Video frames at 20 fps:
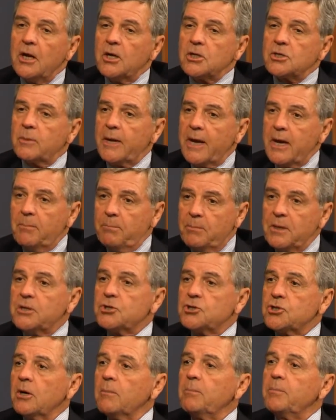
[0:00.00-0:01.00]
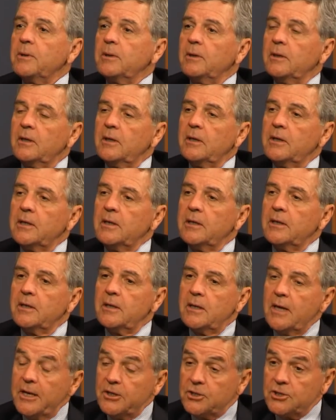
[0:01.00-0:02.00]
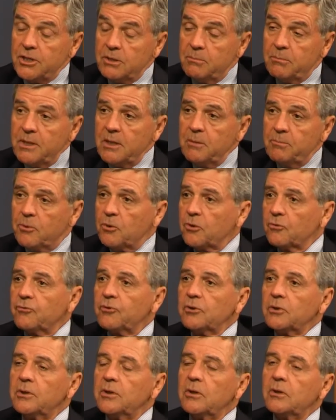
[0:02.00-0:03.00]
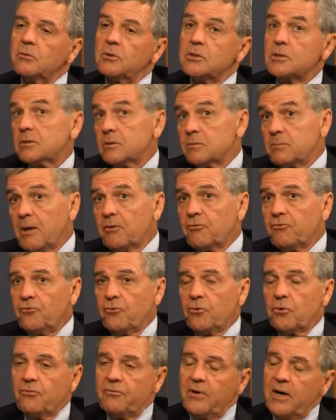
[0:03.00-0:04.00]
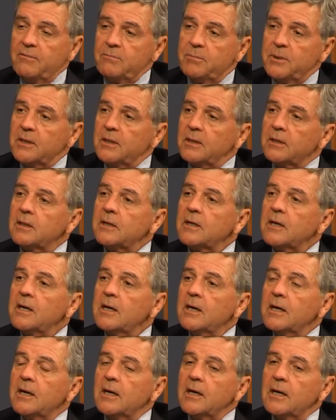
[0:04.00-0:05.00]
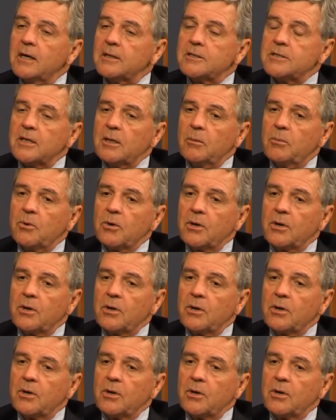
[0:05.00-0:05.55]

So we had a big jump in the HDB portfolio, which is about 4 or 5 billion. Singapore